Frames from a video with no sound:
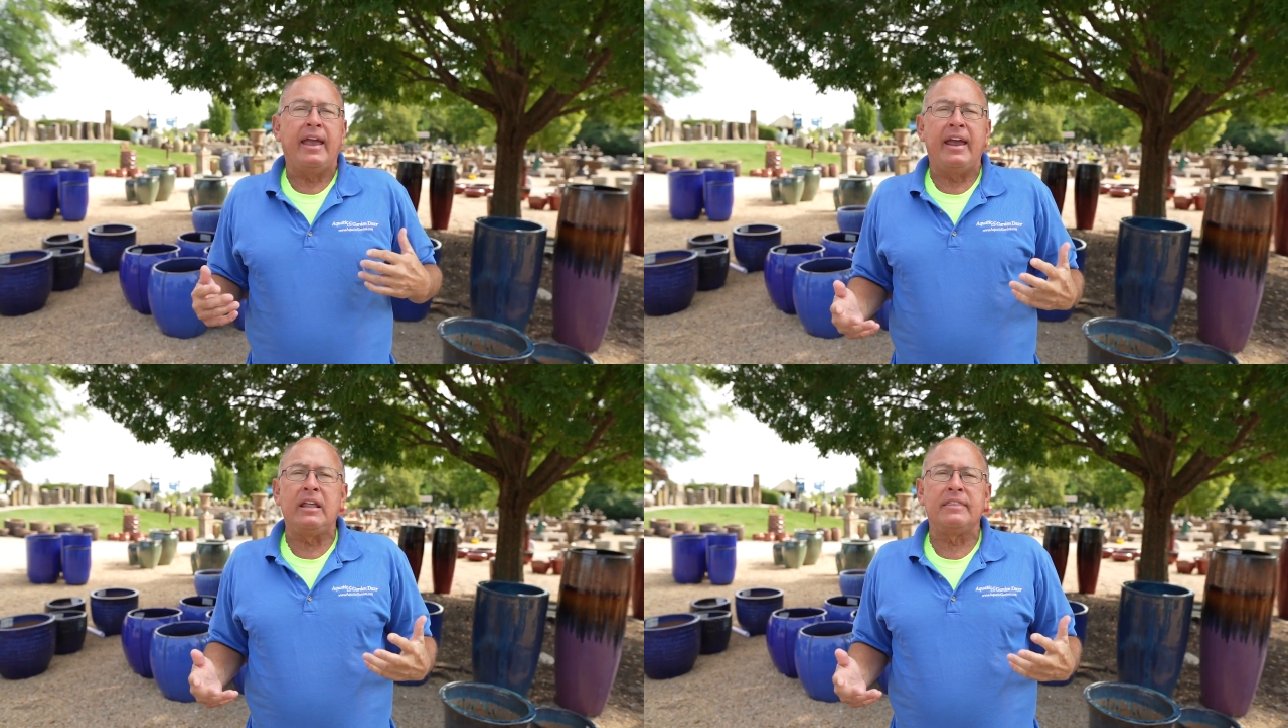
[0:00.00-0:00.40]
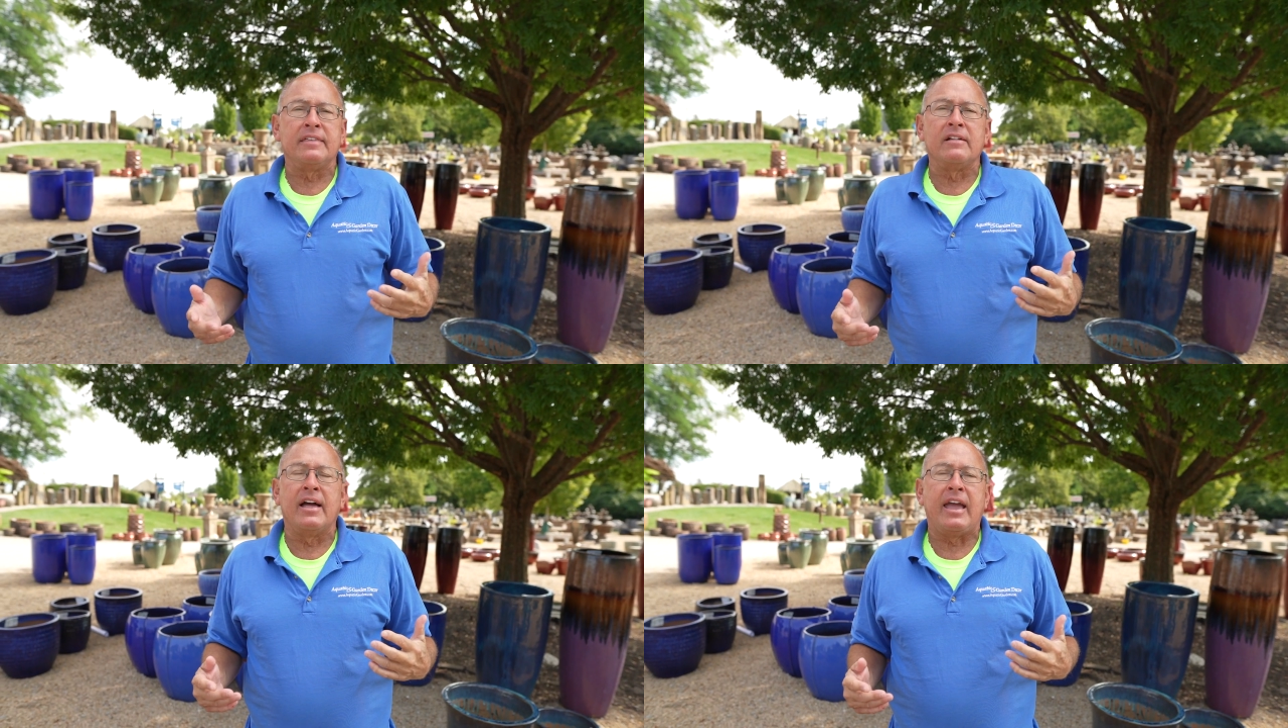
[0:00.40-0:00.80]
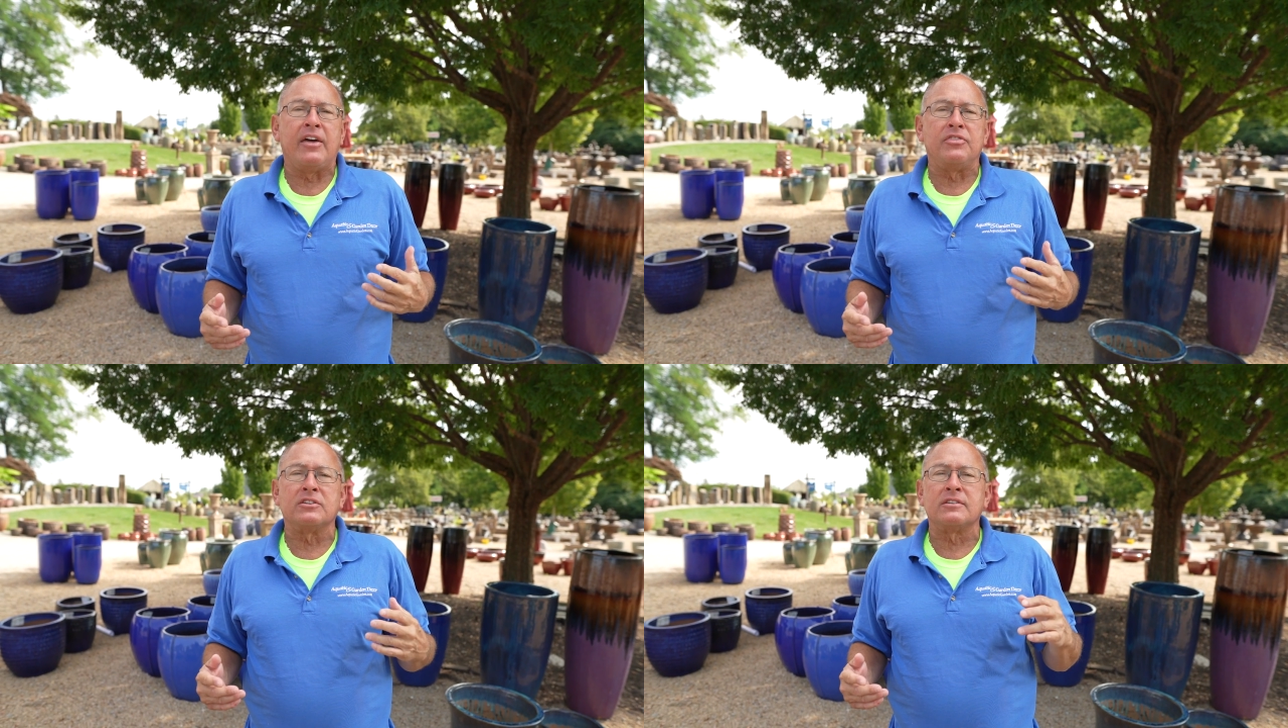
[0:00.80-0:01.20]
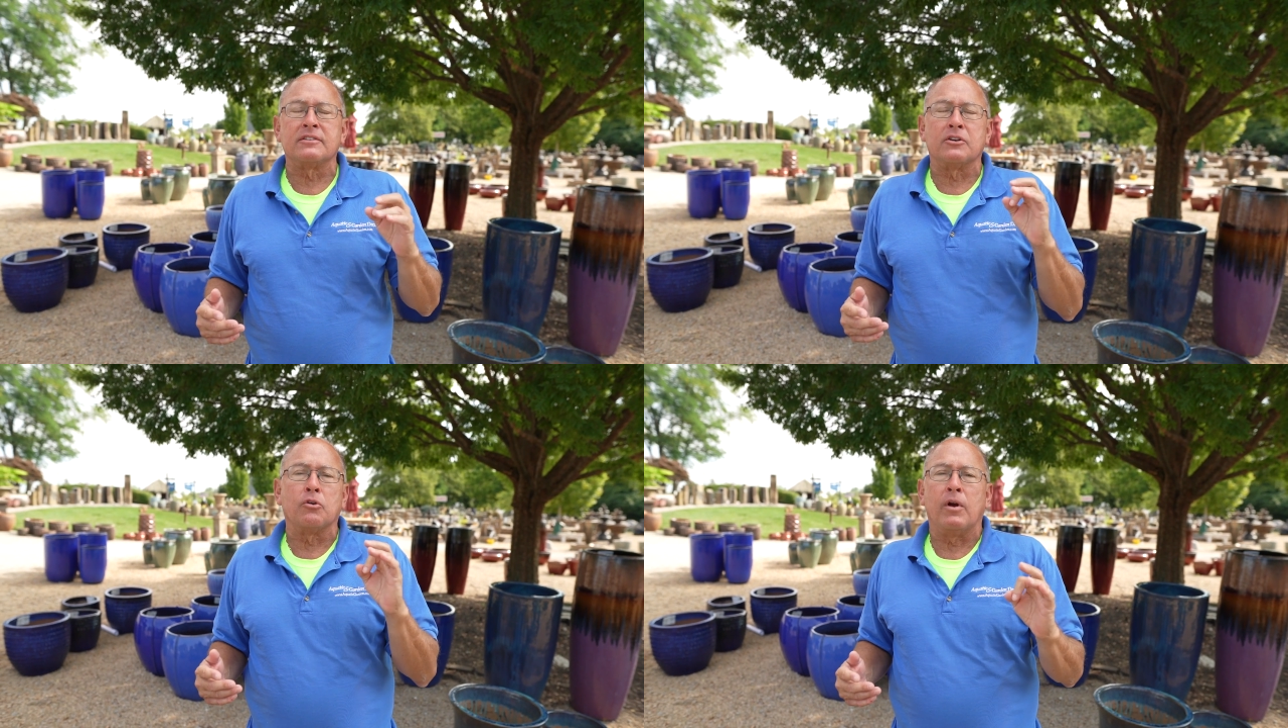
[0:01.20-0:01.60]
anything like that, this
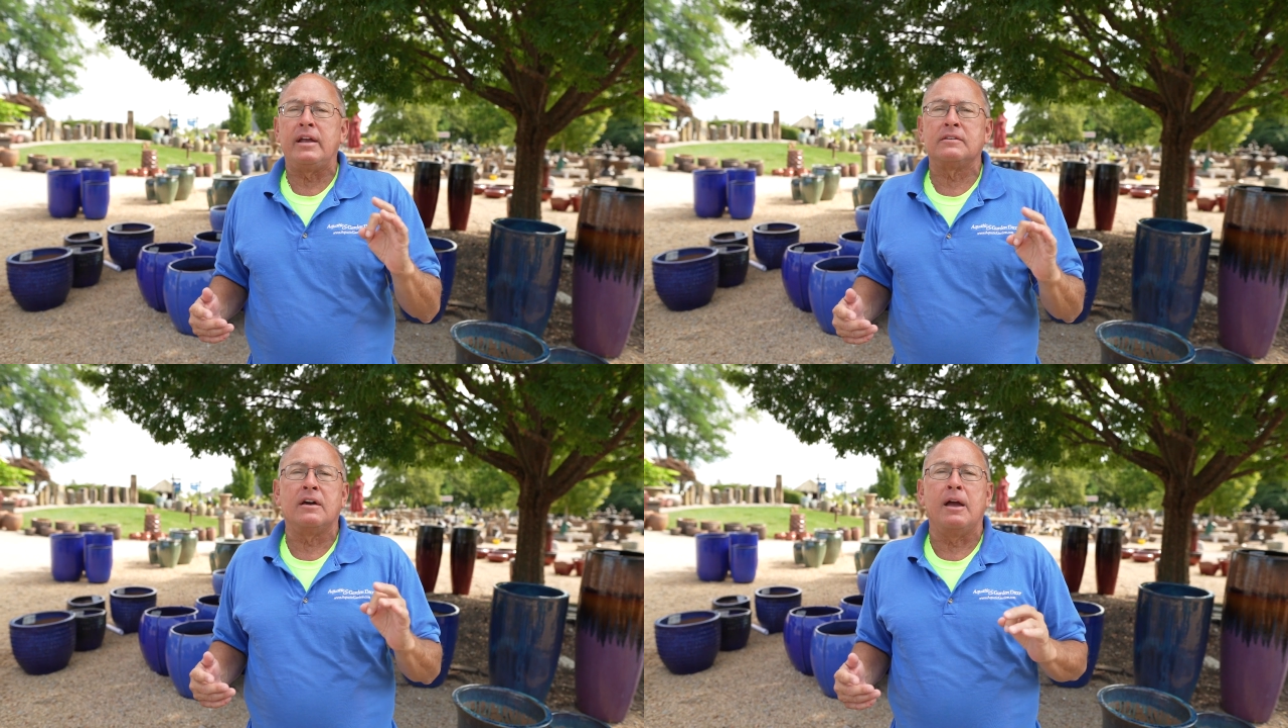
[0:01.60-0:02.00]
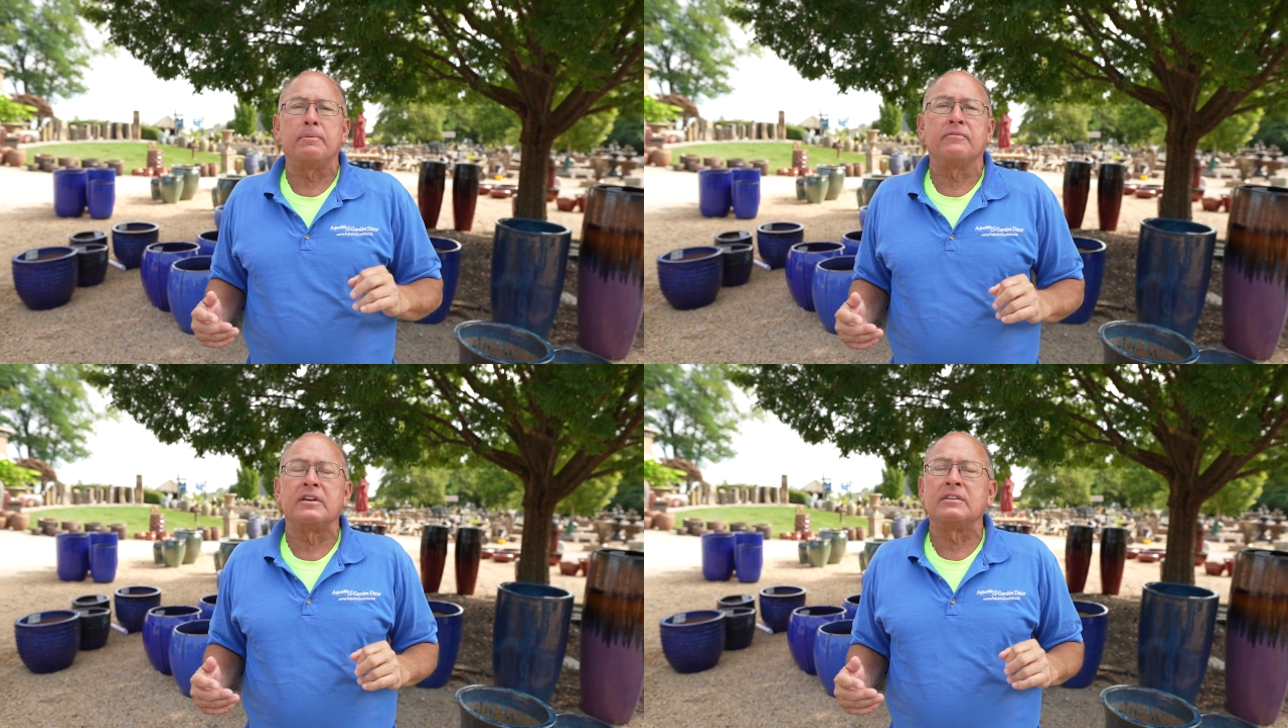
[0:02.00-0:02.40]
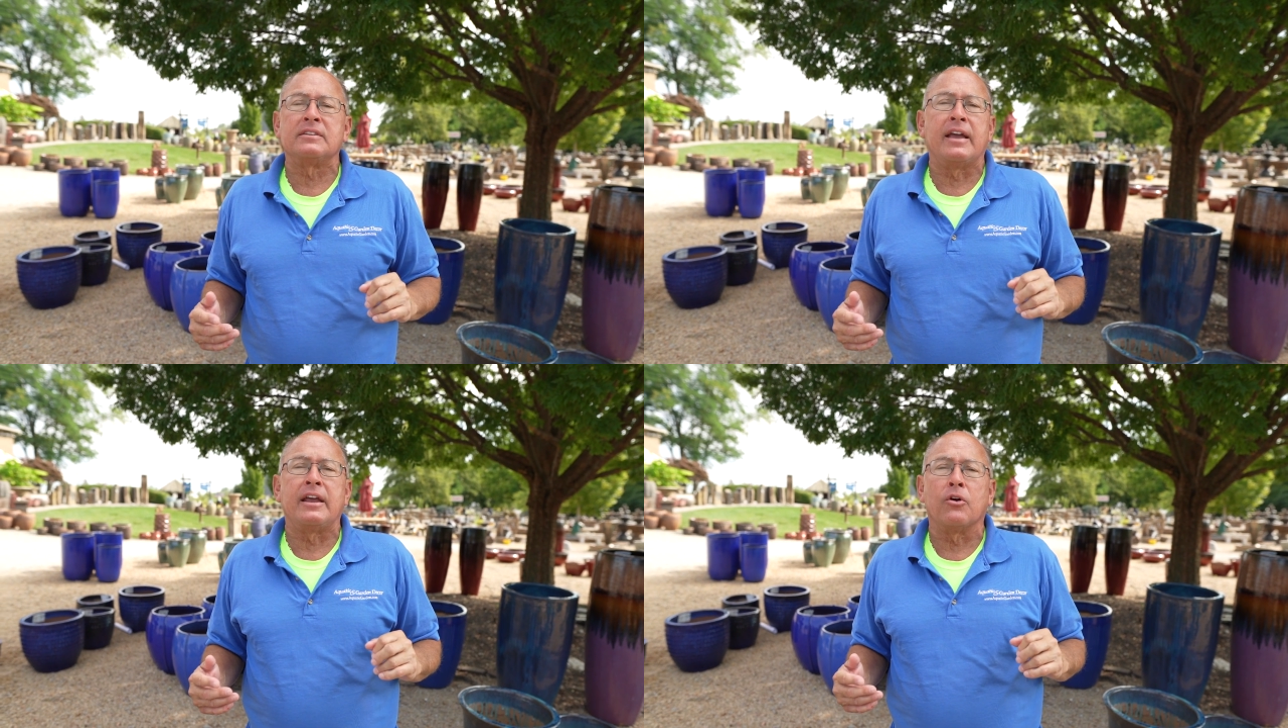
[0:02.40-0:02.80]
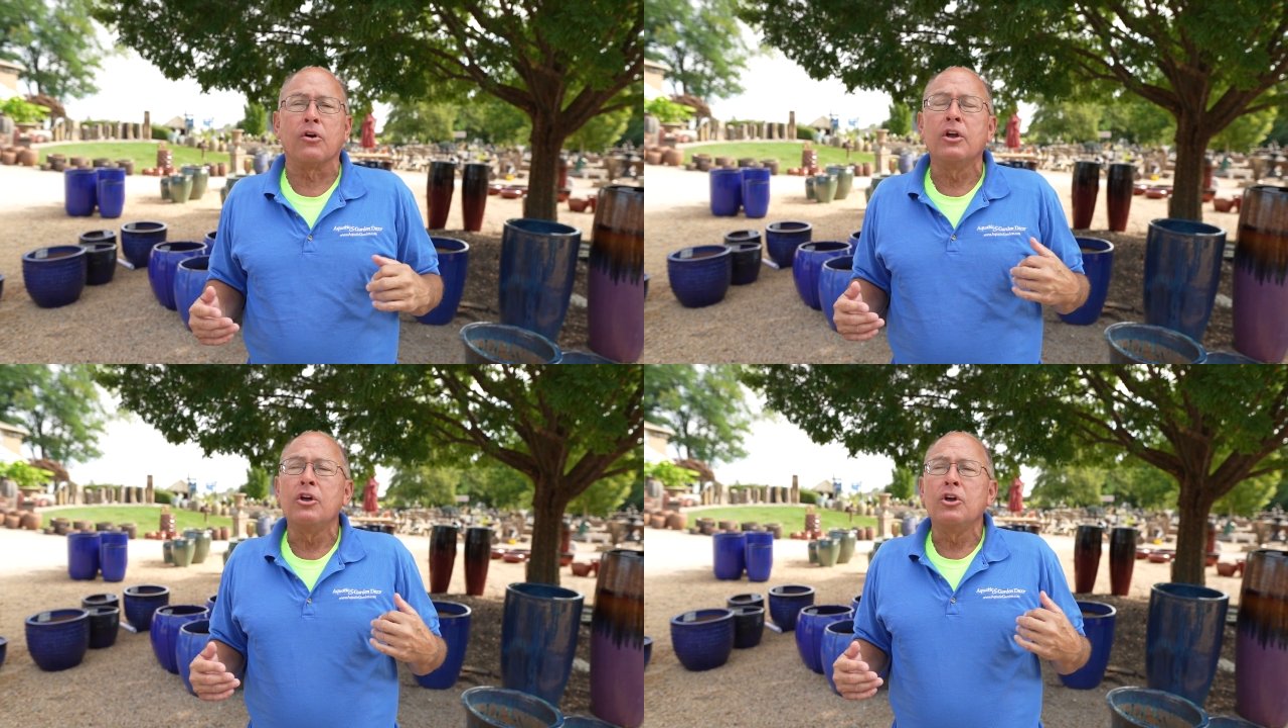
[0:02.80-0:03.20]
is a great type of container
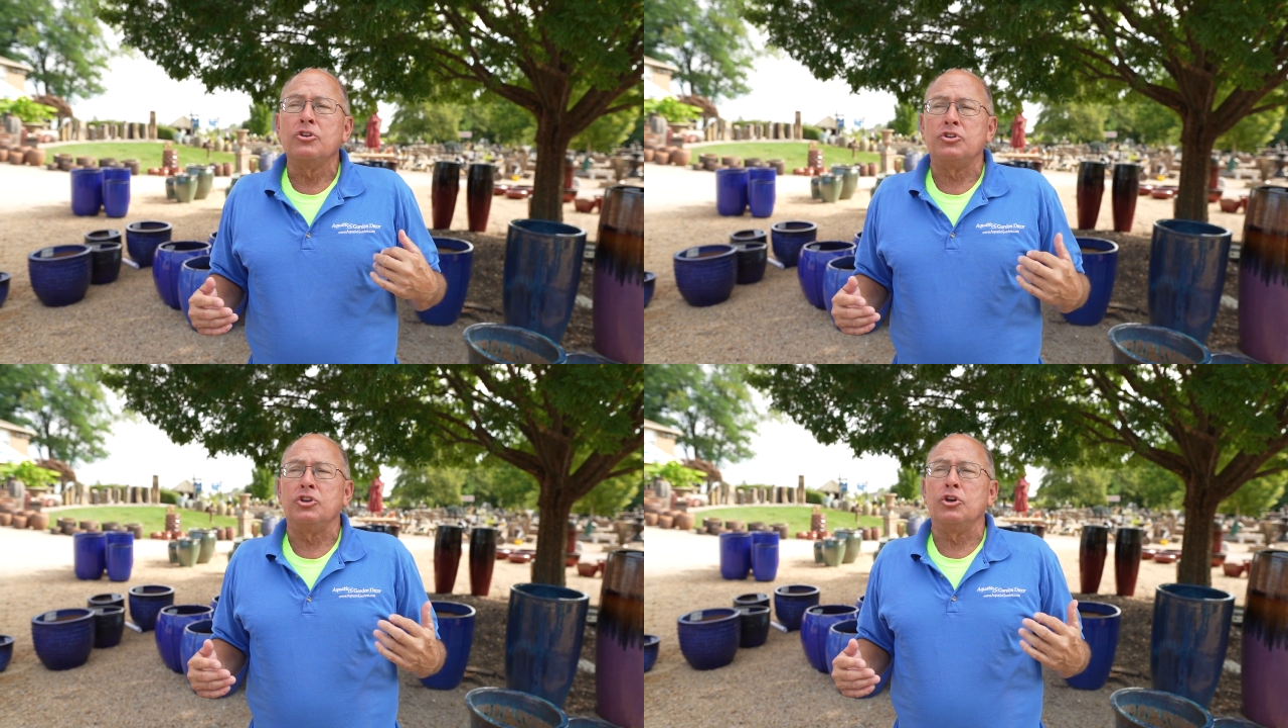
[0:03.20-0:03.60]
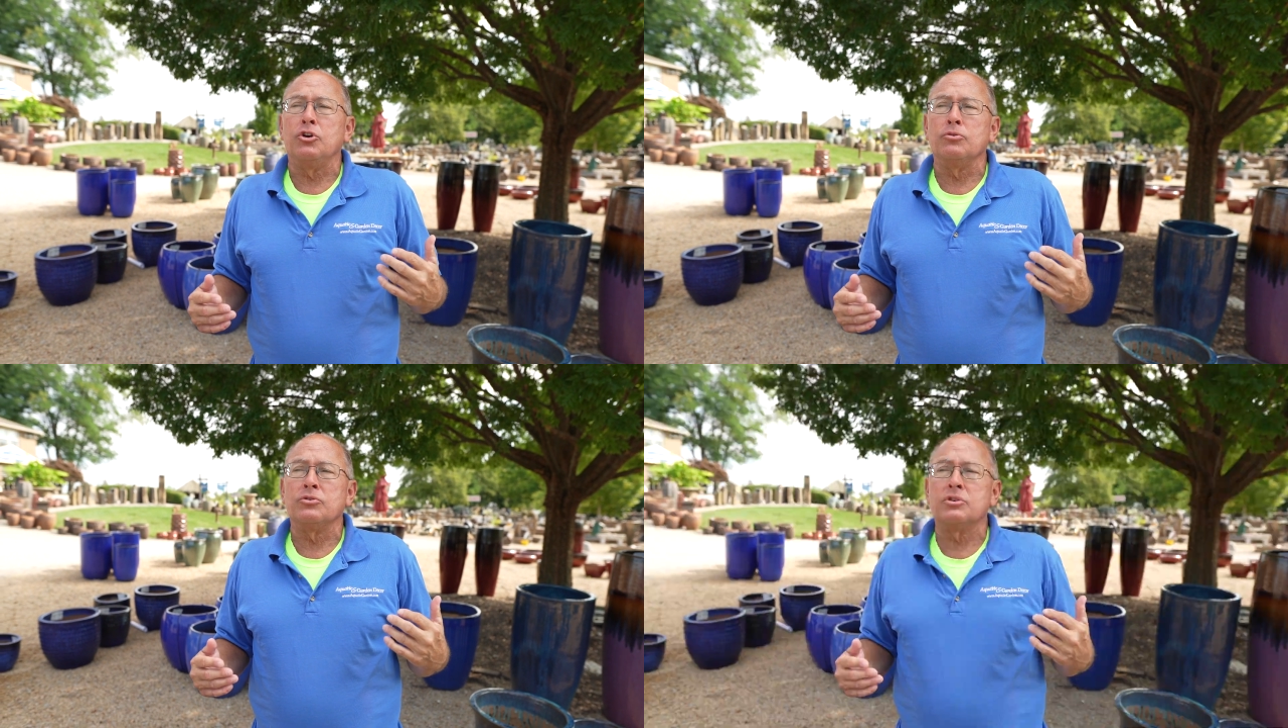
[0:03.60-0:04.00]
to use